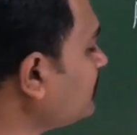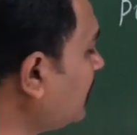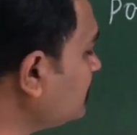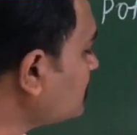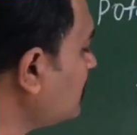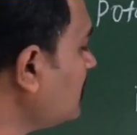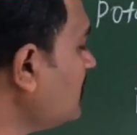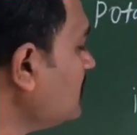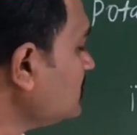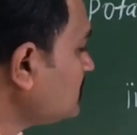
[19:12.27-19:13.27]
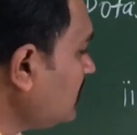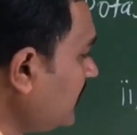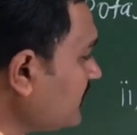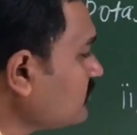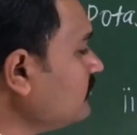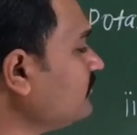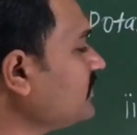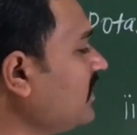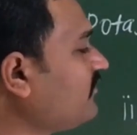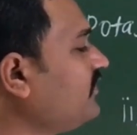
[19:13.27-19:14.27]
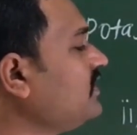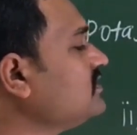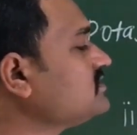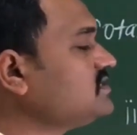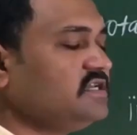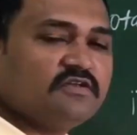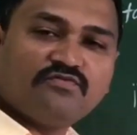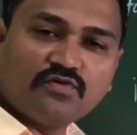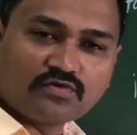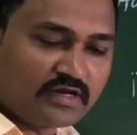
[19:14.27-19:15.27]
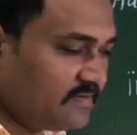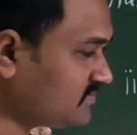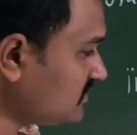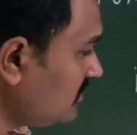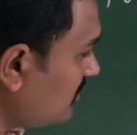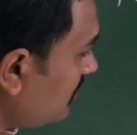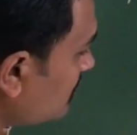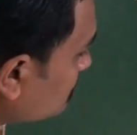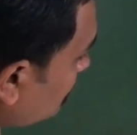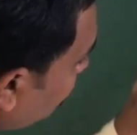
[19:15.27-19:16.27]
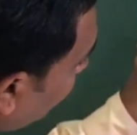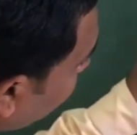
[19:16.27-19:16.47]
that is Ca2Fe Cn 4 times. So if